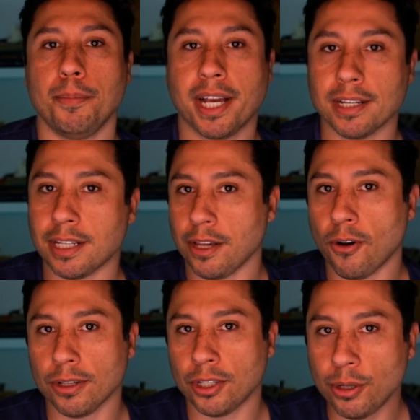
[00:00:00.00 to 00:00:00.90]
because of
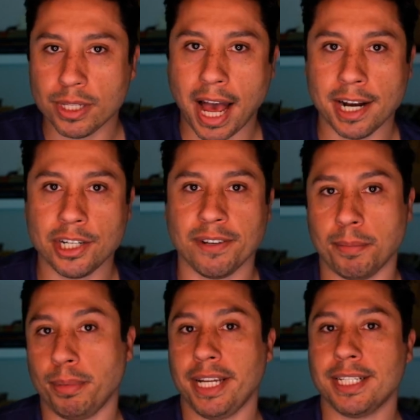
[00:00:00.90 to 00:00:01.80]
the old news adage,
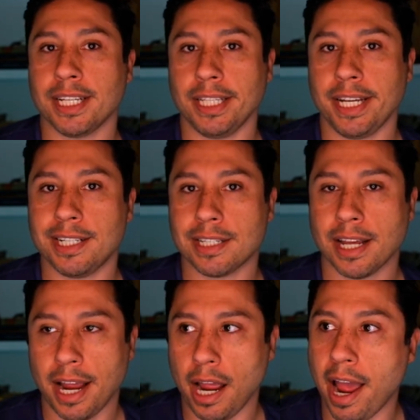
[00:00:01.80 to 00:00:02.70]
if it bleeds, it
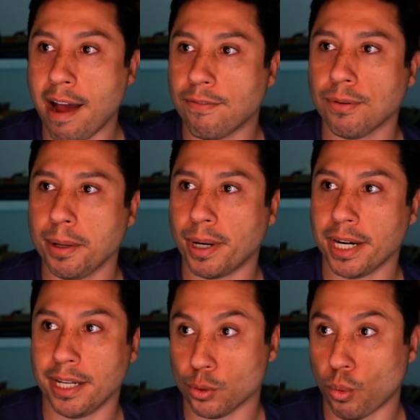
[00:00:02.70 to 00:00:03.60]
leads,
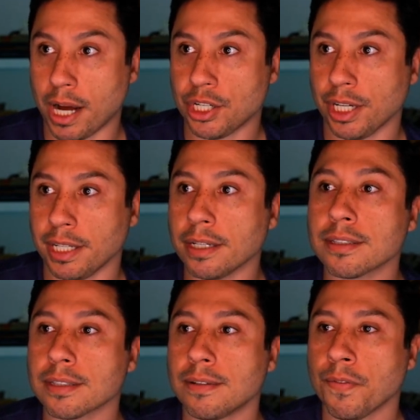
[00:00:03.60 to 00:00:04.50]
everybody is watching
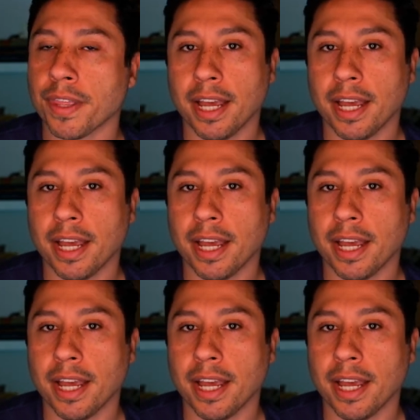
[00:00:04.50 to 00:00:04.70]
this.